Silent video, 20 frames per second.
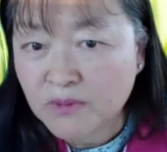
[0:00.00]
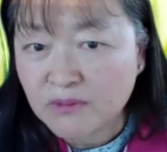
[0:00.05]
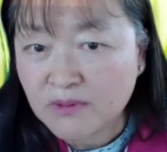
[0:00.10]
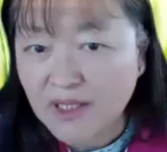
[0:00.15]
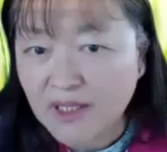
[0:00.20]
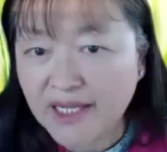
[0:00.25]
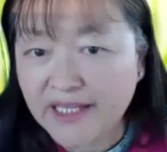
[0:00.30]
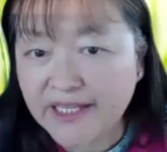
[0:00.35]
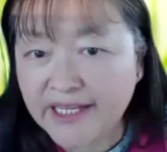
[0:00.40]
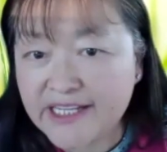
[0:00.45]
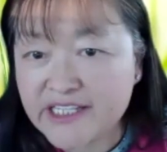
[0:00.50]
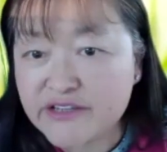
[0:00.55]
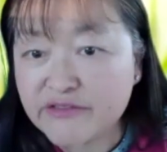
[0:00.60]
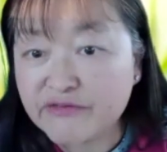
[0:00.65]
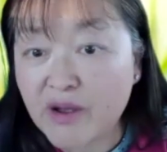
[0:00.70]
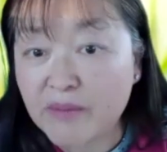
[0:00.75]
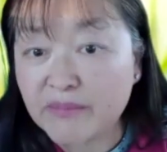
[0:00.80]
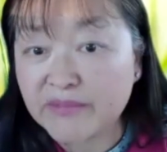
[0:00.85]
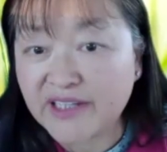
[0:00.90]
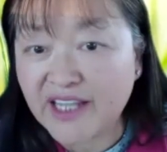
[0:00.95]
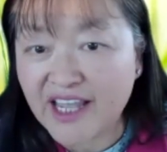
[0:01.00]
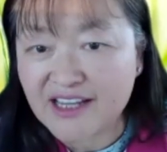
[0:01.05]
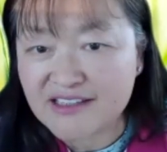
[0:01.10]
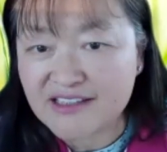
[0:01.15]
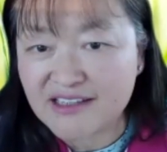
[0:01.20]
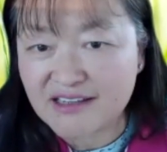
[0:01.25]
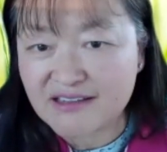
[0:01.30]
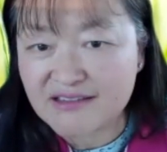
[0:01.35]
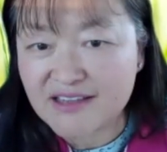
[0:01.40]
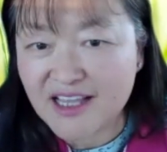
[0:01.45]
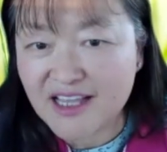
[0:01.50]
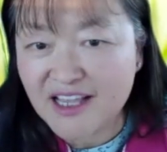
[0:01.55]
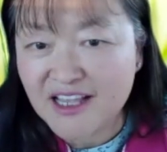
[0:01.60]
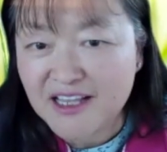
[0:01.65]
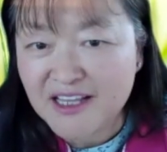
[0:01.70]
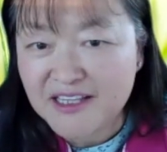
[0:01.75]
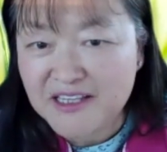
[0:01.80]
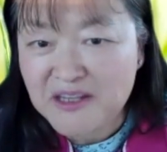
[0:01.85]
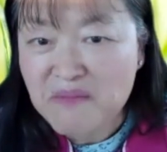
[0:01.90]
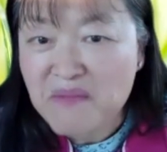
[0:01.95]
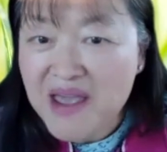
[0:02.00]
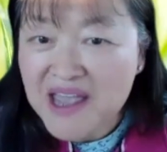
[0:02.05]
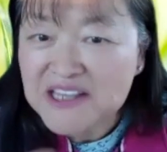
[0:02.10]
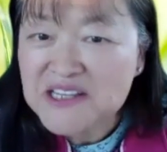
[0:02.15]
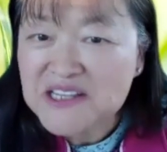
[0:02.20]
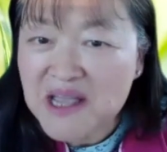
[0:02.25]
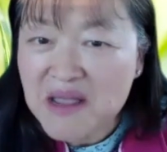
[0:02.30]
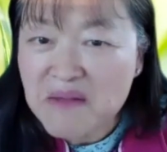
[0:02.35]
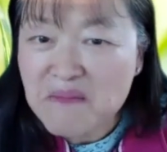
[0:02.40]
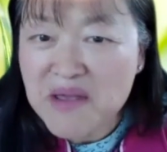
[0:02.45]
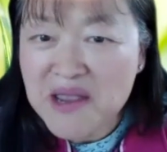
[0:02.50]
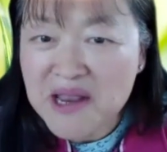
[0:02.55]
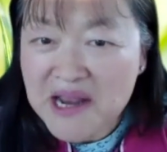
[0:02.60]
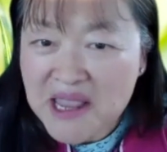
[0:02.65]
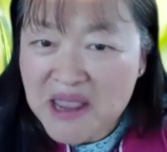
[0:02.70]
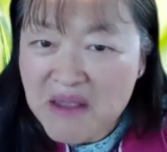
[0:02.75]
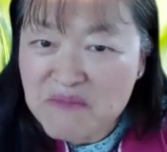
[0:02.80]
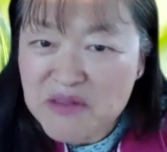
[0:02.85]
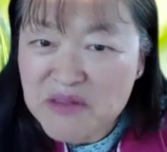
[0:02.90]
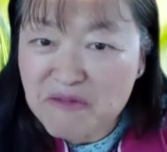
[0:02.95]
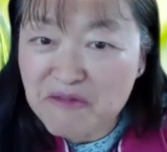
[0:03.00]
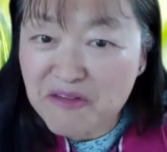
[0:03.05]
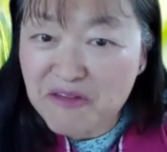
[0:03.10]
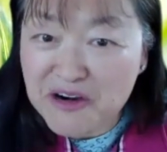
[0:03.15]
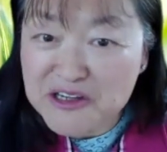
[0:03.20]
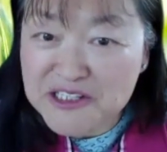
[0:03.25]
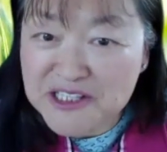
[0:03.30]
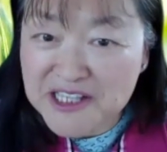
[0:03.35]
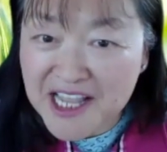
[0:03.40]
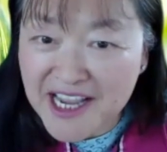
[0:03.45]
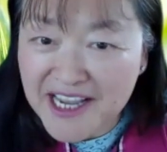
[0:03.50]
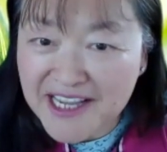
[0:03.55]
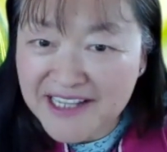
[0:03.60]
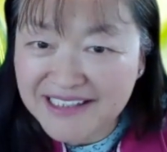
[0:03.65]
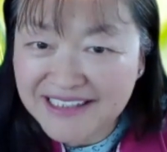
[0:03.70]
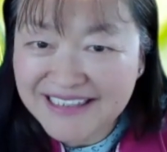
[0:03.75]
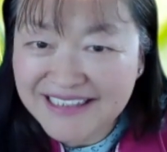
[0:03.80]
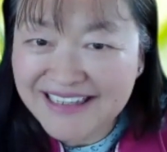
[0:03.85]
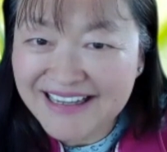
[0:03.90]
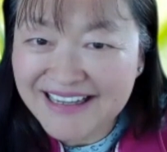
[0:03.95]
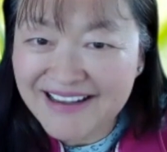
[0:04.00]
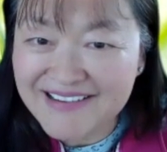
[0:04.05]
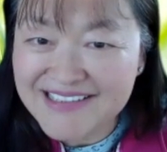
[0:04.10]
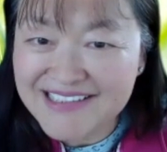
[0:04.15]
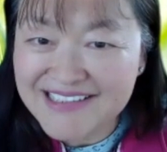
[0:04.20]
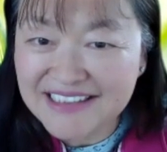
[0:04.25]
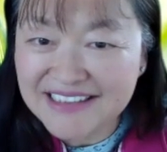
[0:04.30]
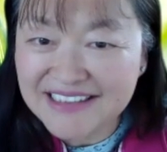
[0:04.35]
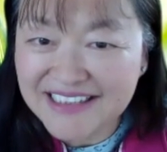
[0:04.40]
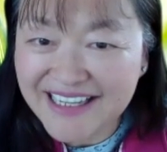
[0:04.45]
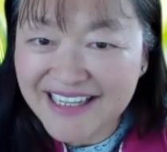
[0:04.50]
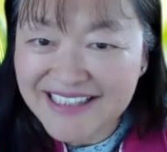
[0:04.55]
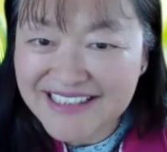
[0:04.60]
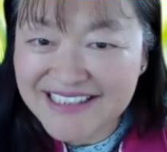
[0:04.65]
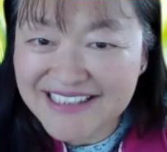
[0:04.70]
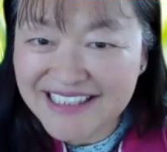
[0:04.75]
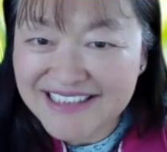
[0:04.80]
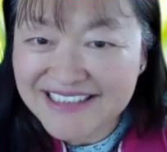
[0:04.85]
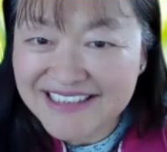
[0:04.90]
and he's from Texas. Imagine I met him the first night in Austin, Texas.